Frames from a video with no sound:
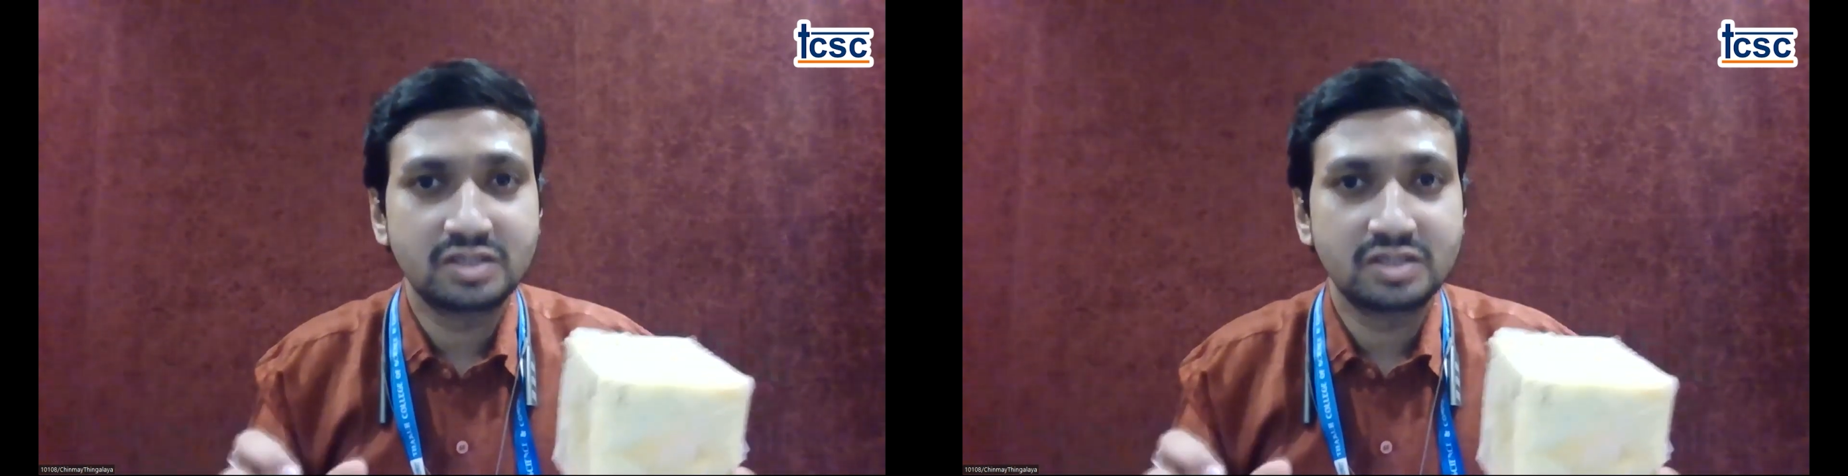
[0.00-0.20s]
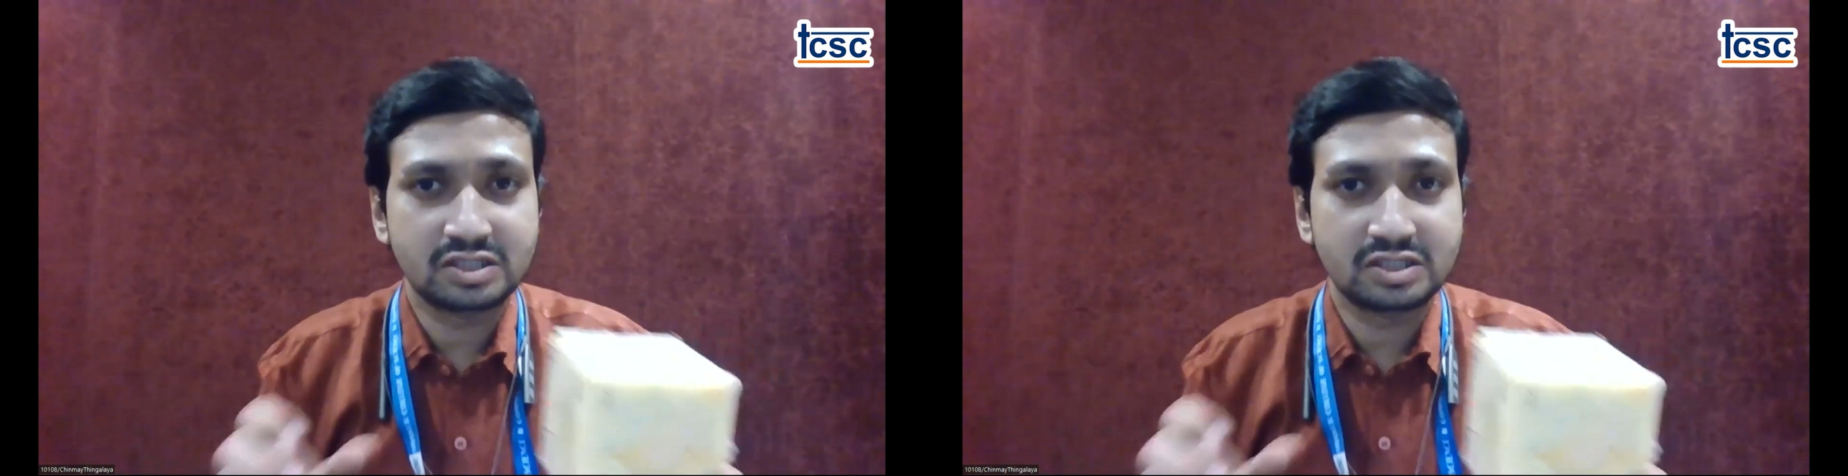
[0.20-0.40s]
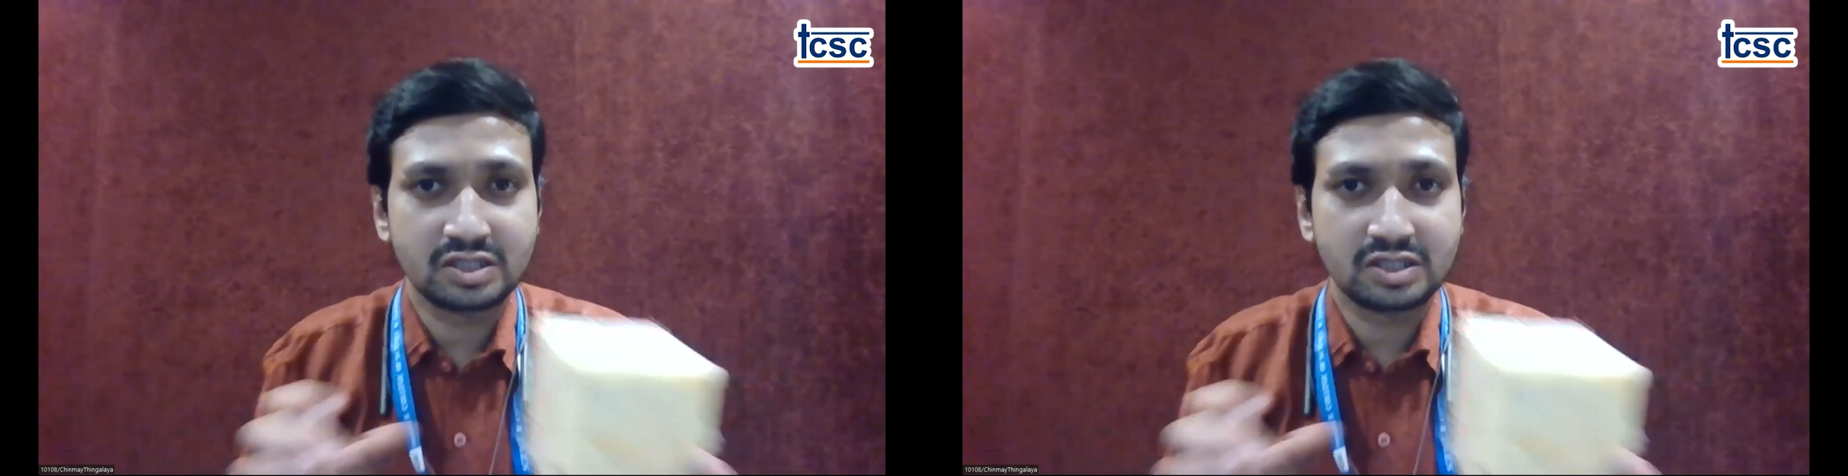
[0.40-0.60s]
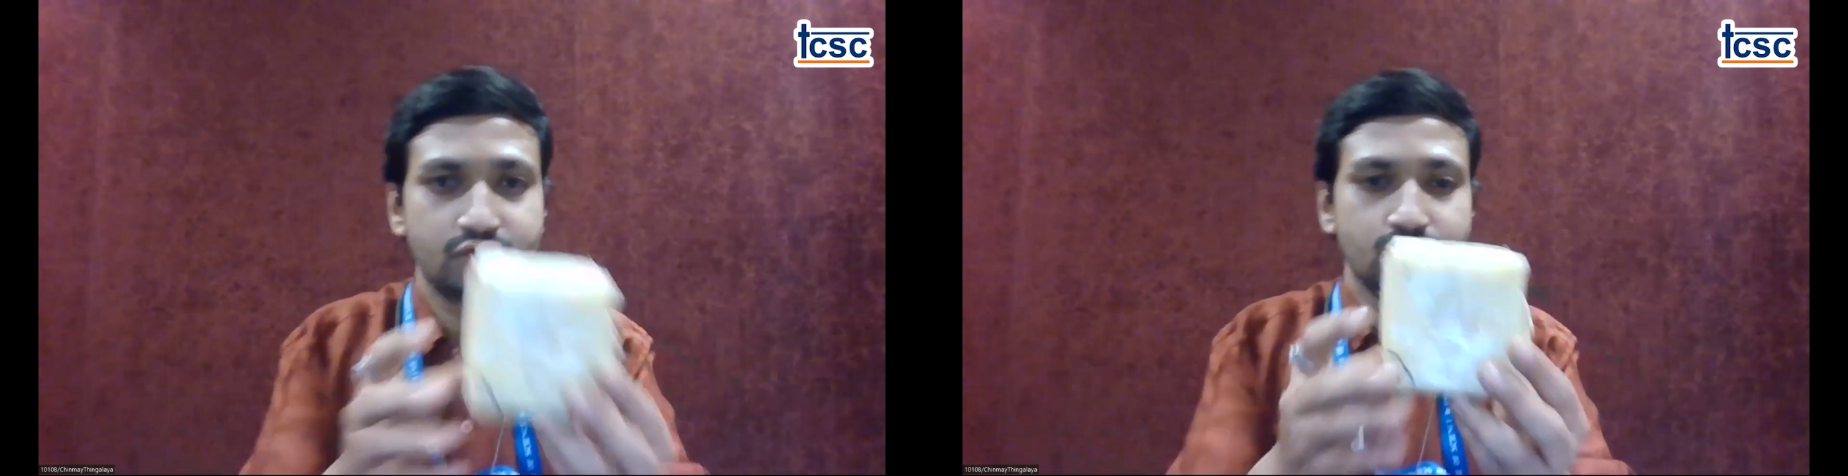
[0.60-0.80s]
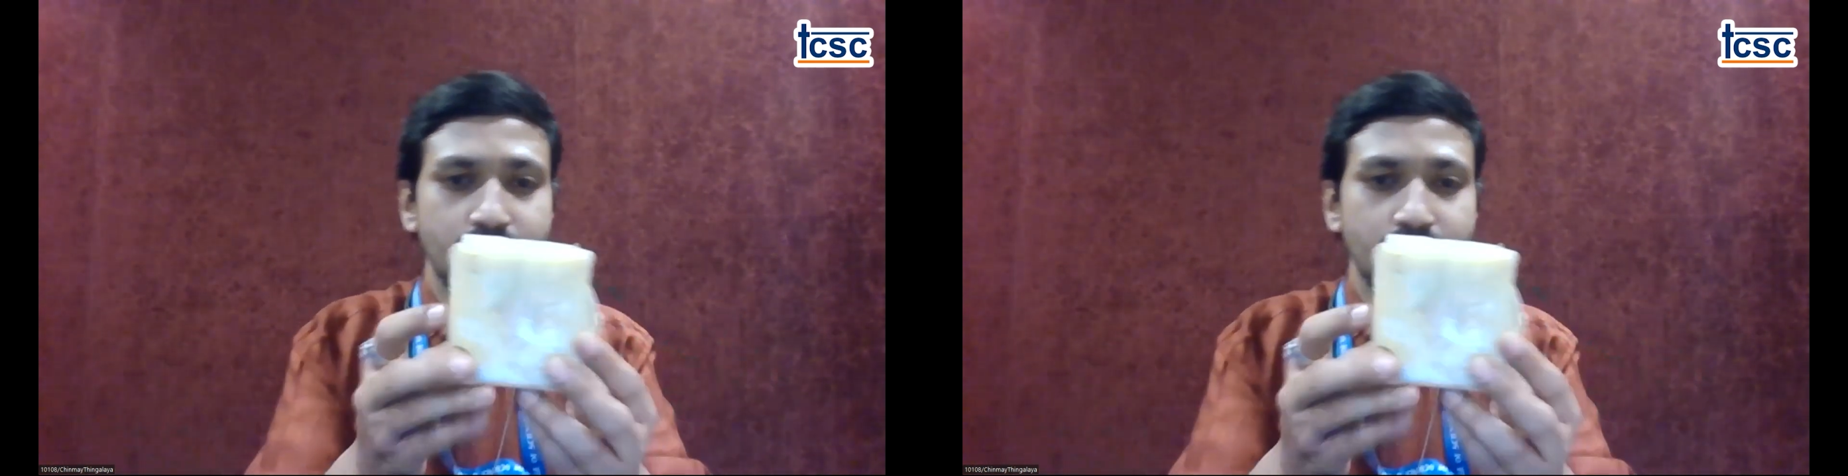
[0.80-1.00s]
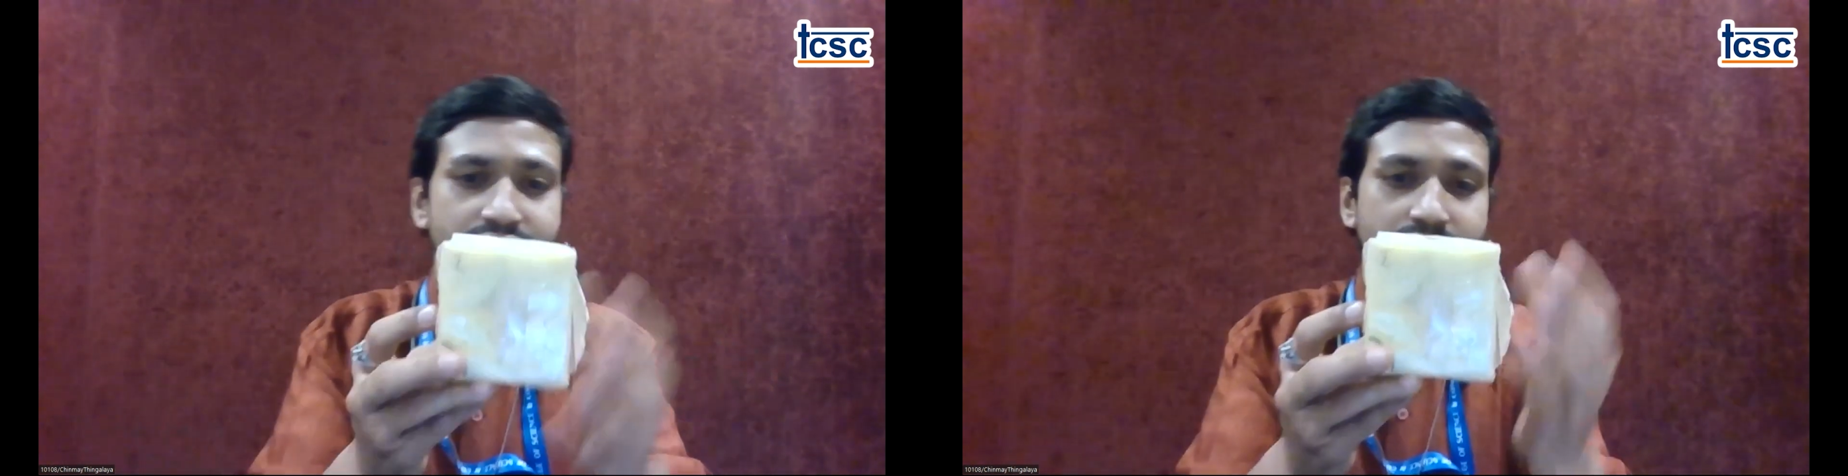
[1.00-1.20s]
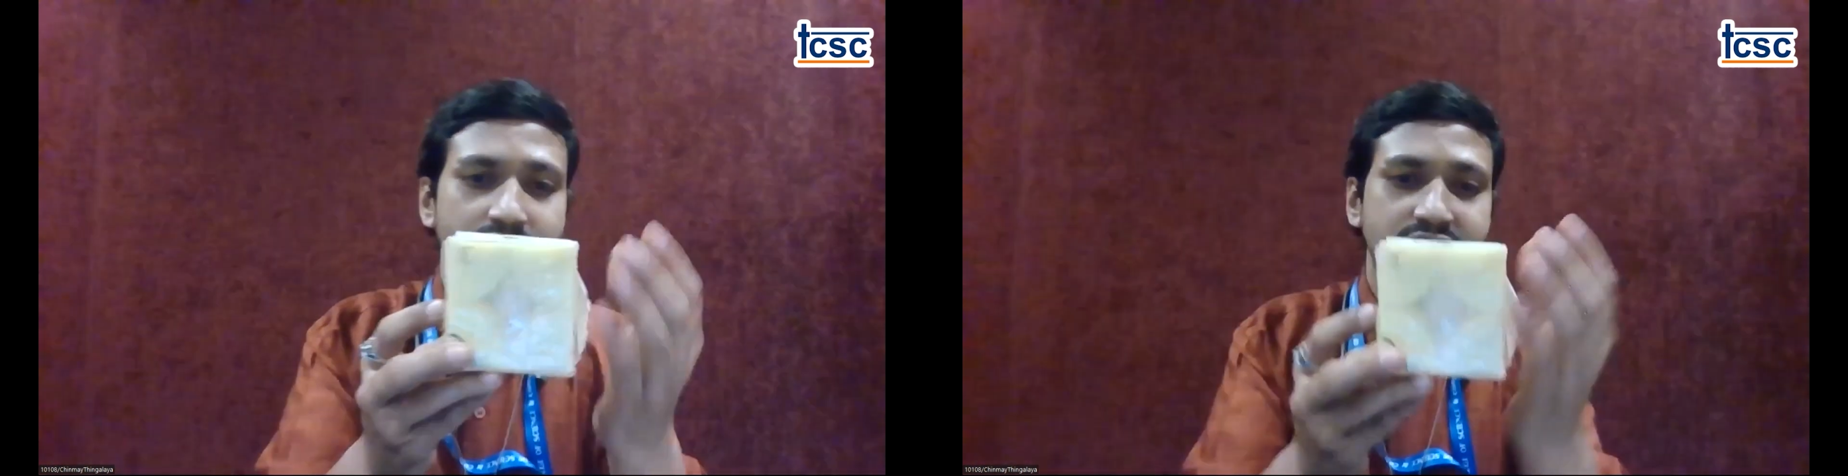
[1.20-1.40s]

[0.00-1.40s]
crystal so if you